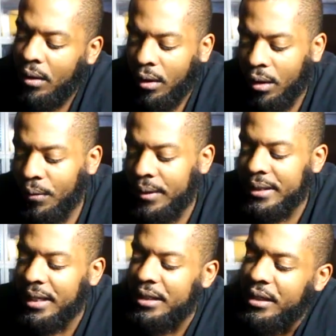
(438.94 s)
always
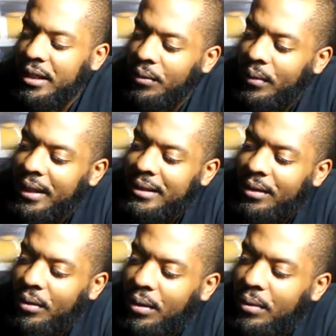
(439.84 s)
got to check your wings
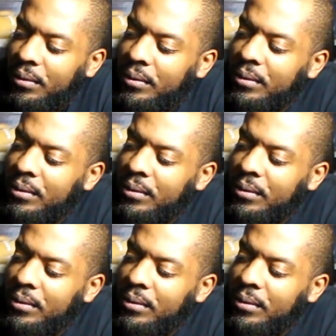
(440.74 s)
logo. You